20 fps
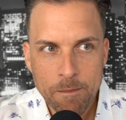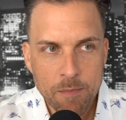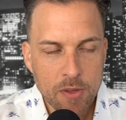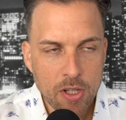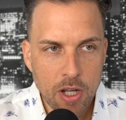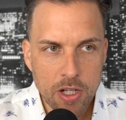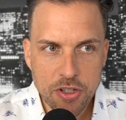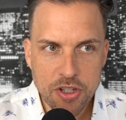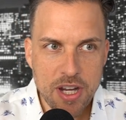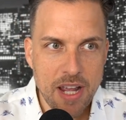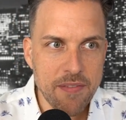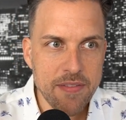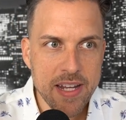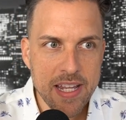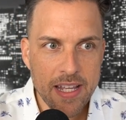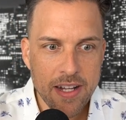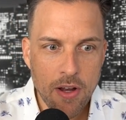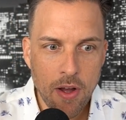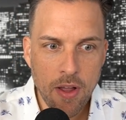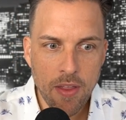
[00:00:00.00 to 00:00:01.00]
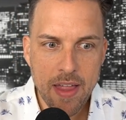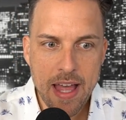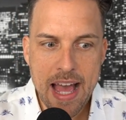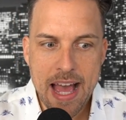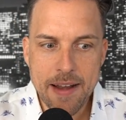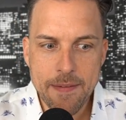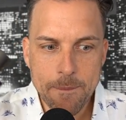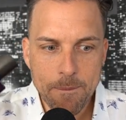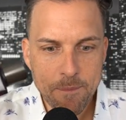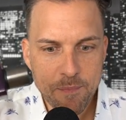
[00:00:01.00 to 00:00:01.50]
longevity and all
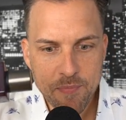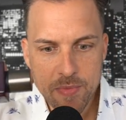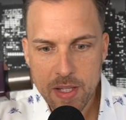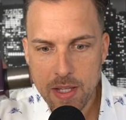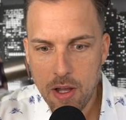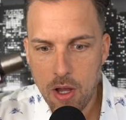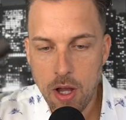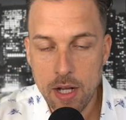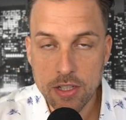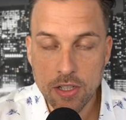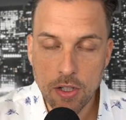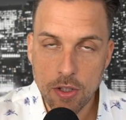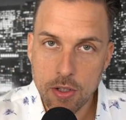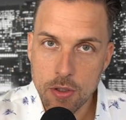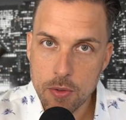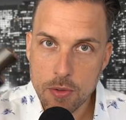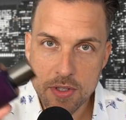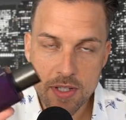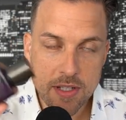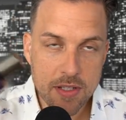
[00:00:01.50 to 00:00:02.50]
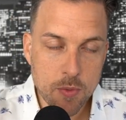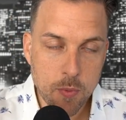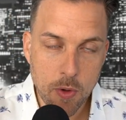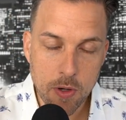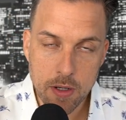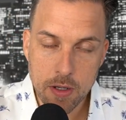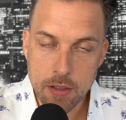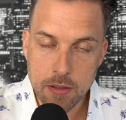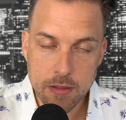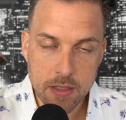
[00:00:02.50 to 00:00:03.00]
that, on close, this
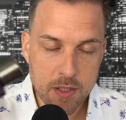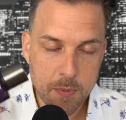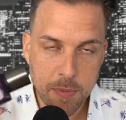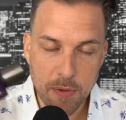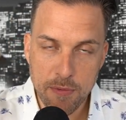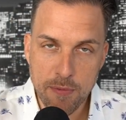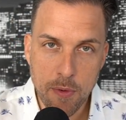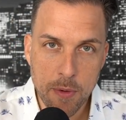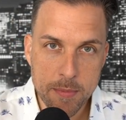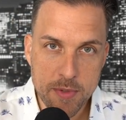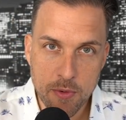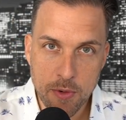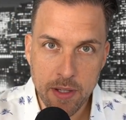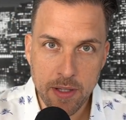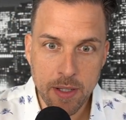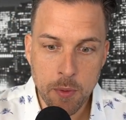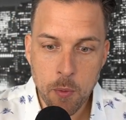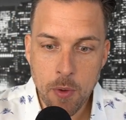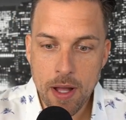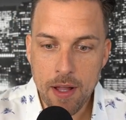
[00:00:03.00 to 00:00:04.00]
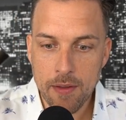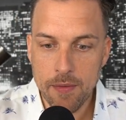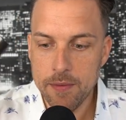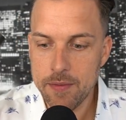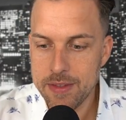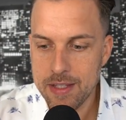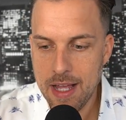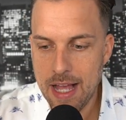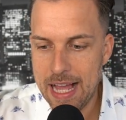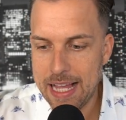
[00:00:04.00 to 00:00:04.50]
work this performs really well.
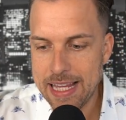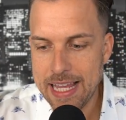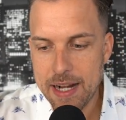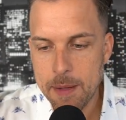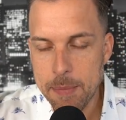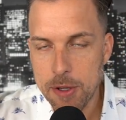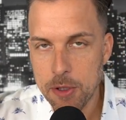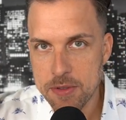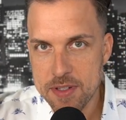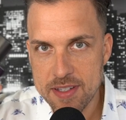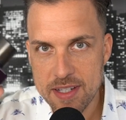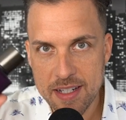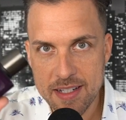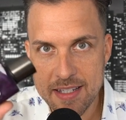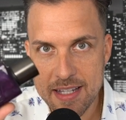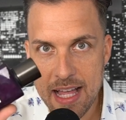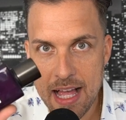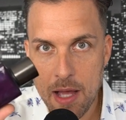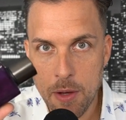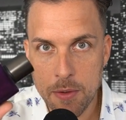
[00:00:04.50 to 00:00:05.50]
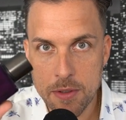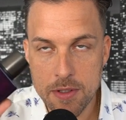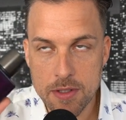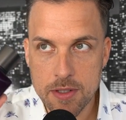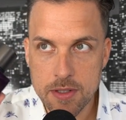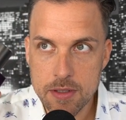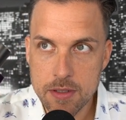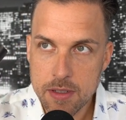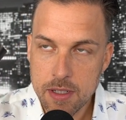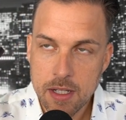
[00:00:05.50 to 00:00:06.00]
I get about six
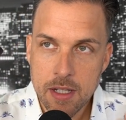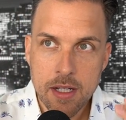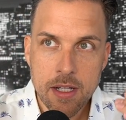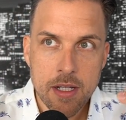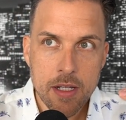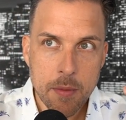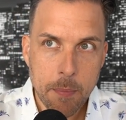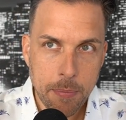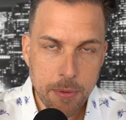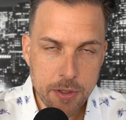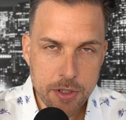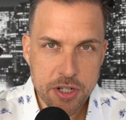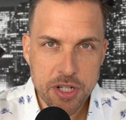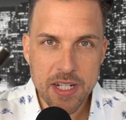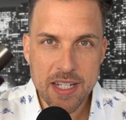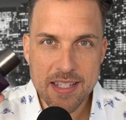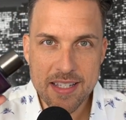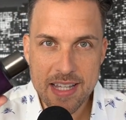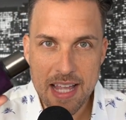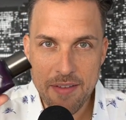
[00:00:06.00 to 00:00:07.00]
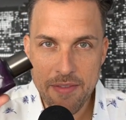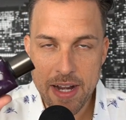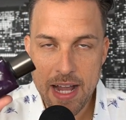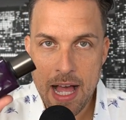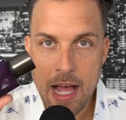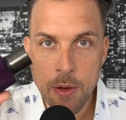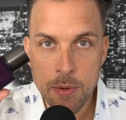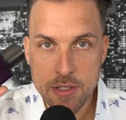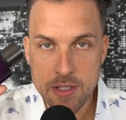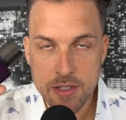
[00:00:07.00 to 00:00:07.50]
hours, pushing seven
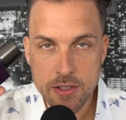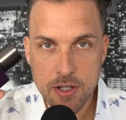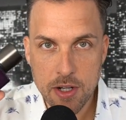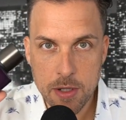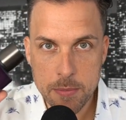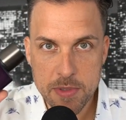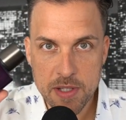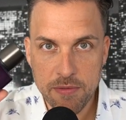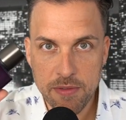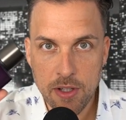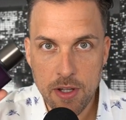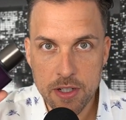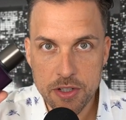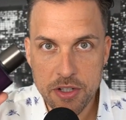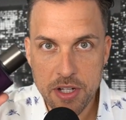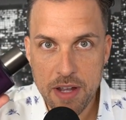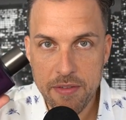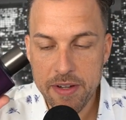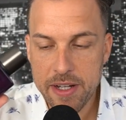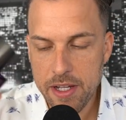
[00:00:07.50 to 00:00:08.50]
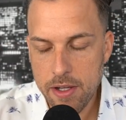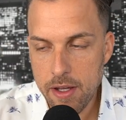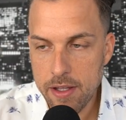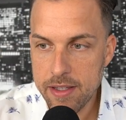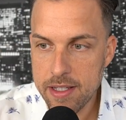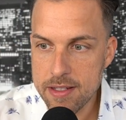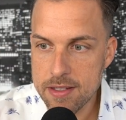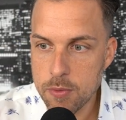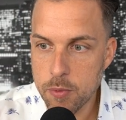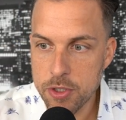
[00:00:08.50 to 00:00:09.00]
hours in terms of longevity
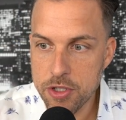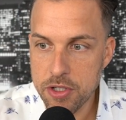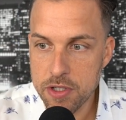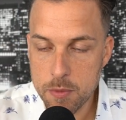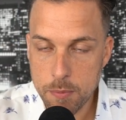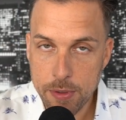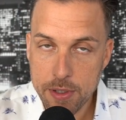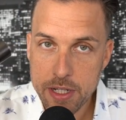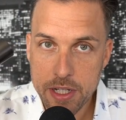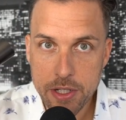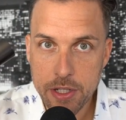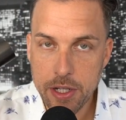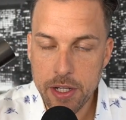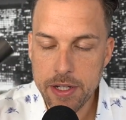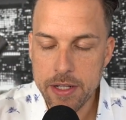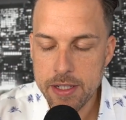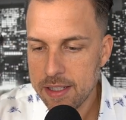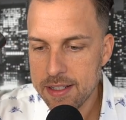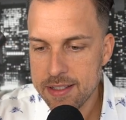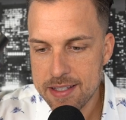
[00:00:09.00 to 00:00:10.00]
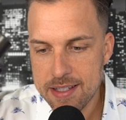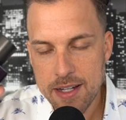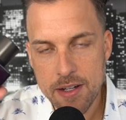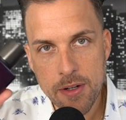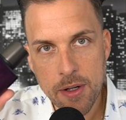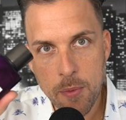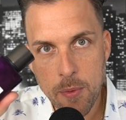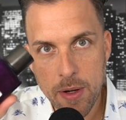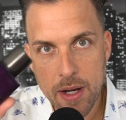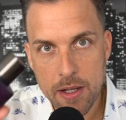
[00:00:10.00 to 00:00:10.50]
on this, which is pretty good
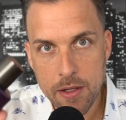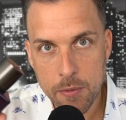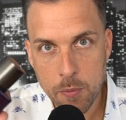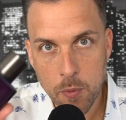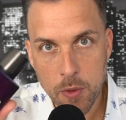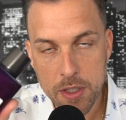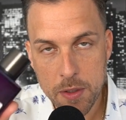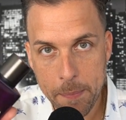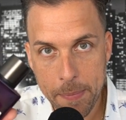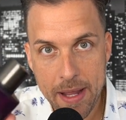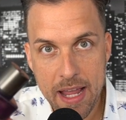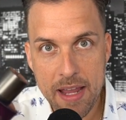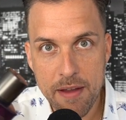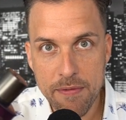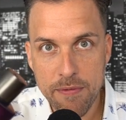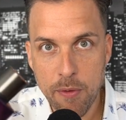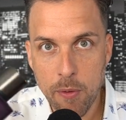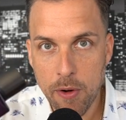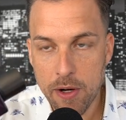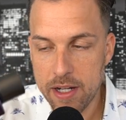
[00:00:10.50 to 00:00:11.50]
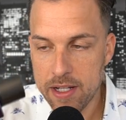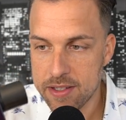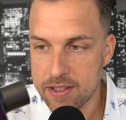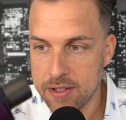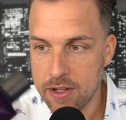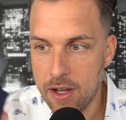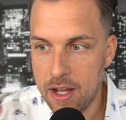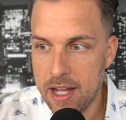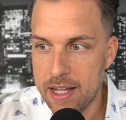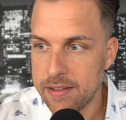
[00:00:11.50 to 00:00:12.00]
considering what what you pay for it. It's
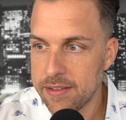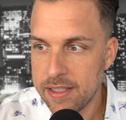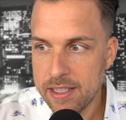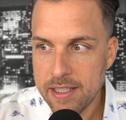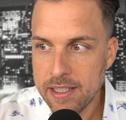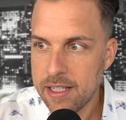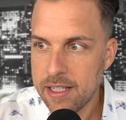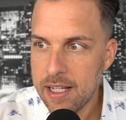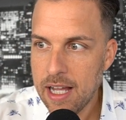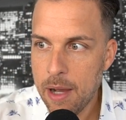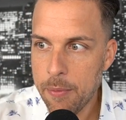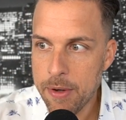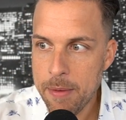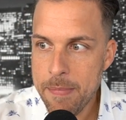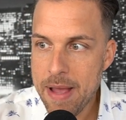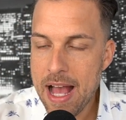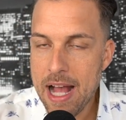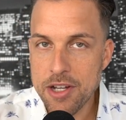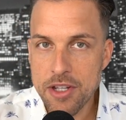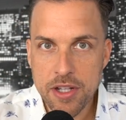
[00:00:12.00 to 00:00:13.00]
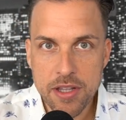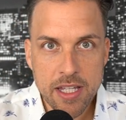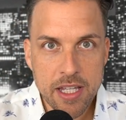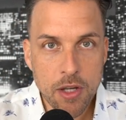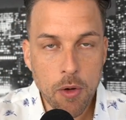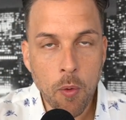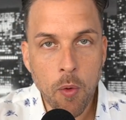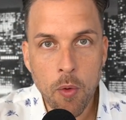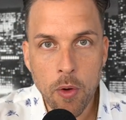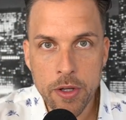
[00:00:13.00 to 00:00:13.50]
not. I would imagine
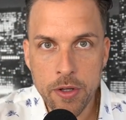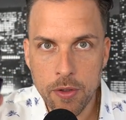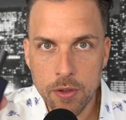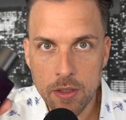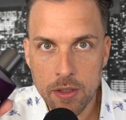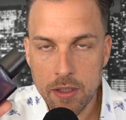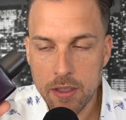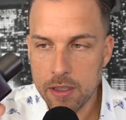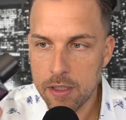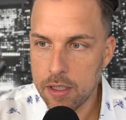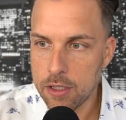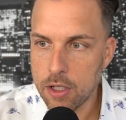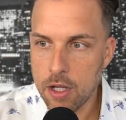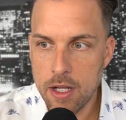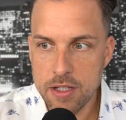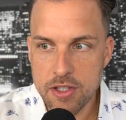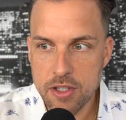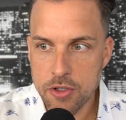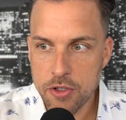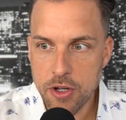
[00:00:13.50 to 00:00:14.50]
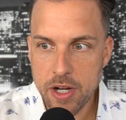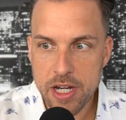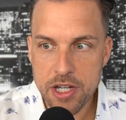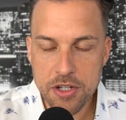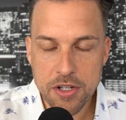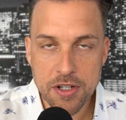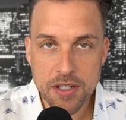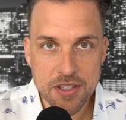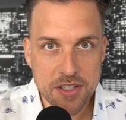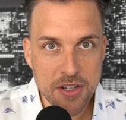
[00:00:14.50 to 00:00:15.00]
the oil
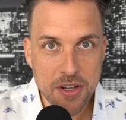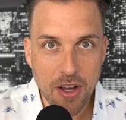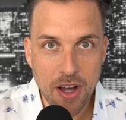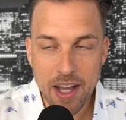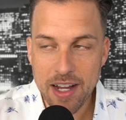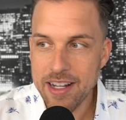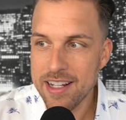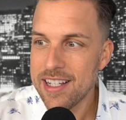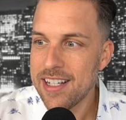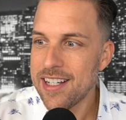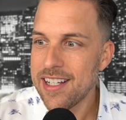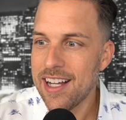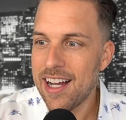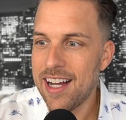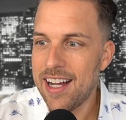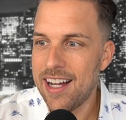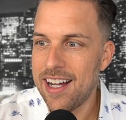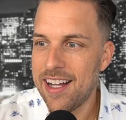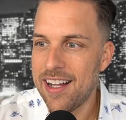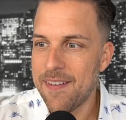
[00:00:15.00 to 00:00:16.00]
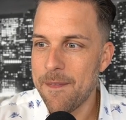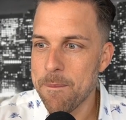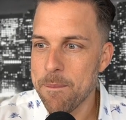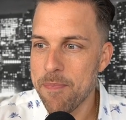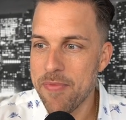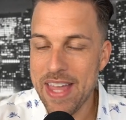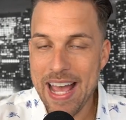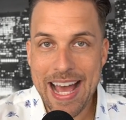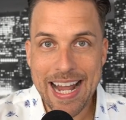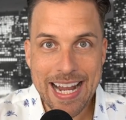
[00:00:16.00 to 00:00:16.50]
concentration is not uh,
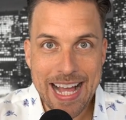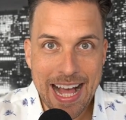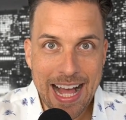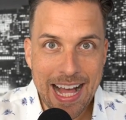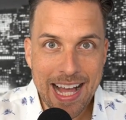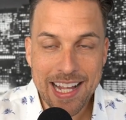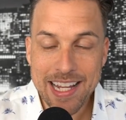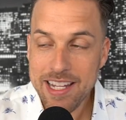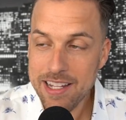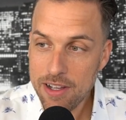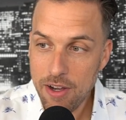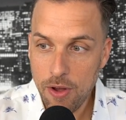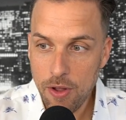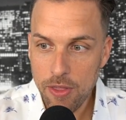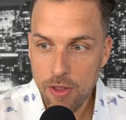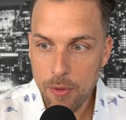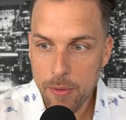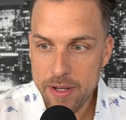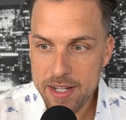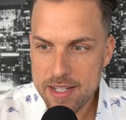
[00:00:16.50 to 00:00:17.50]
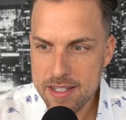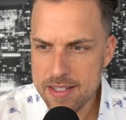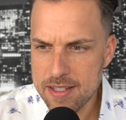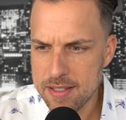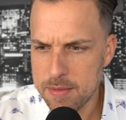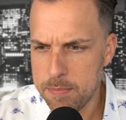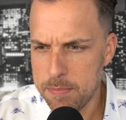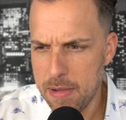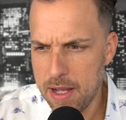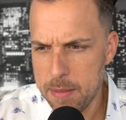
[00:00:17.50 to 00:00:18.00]
that high, although it
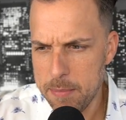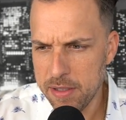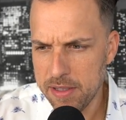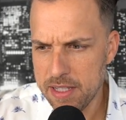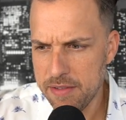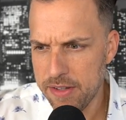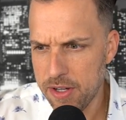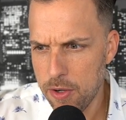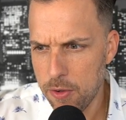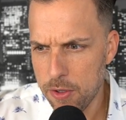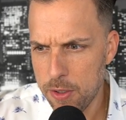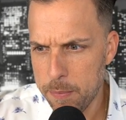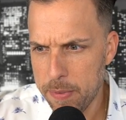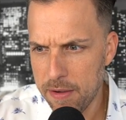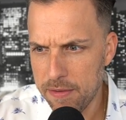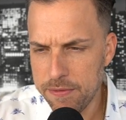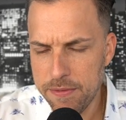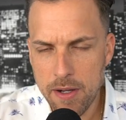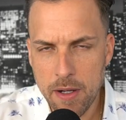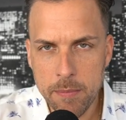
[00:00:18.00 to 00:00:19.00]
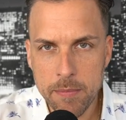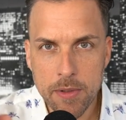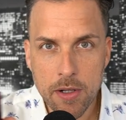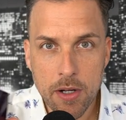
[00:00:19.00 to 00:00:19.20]
is, I believe, an eau de parfum